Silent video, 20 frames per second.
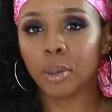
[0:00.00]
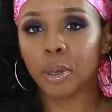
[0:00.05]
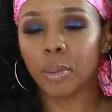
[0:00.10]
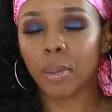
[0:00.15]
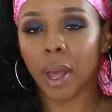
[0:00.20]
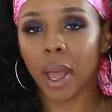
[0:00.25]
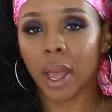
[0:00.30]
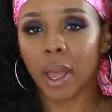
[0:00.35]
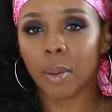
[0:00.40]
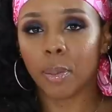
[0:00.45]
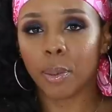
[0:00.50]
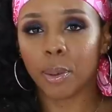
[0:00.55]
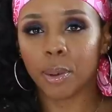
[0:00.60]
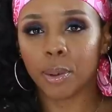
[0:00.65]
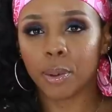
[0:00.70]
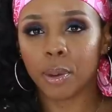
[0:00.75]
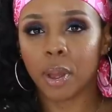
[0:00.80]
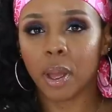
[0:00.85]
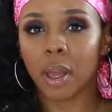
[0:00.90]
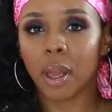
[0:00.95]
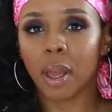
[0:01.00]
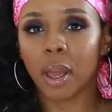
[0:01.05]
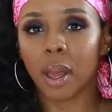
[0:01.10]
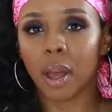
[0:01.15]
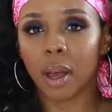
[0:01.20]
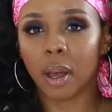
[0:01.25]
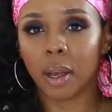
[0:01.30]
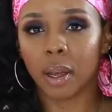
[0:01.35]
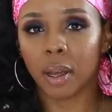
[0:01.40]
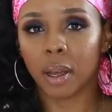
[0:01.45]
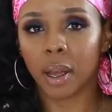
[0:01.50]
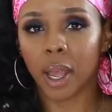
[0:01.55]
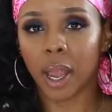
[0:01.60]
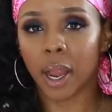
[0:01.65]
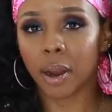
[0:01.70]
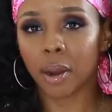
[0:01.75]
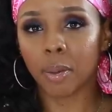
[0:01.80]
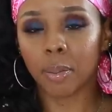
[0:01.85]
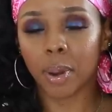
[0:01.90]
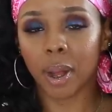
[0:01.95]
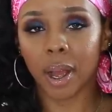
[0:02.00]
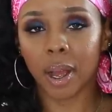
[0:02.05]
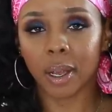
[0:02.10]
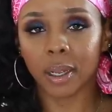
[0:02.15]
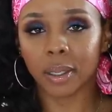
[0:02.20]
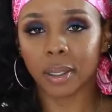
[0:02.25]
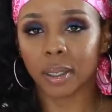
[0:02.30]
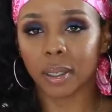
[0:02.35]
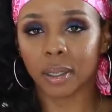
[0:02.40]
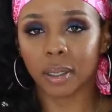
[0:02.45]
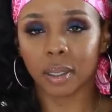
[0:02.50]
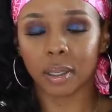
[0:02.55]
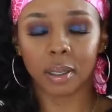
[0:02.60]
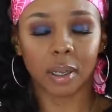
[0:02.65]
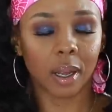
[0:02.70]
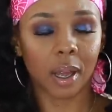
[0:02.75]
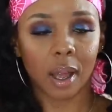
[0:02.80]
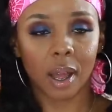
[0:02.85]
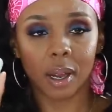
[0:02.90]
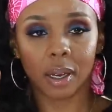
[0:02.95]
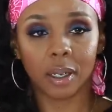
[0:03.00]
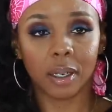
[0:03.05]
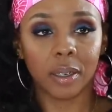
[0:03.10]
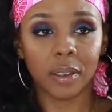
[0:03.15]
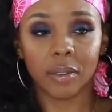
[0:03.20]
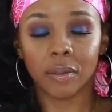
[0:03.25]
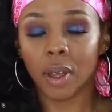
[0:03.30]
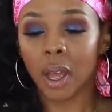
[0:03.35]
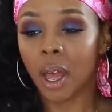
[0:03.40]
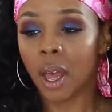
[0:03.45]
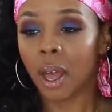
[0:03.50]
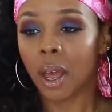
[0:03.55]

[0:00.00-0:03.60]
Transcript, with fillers: put my Apple uh, AirPods because I live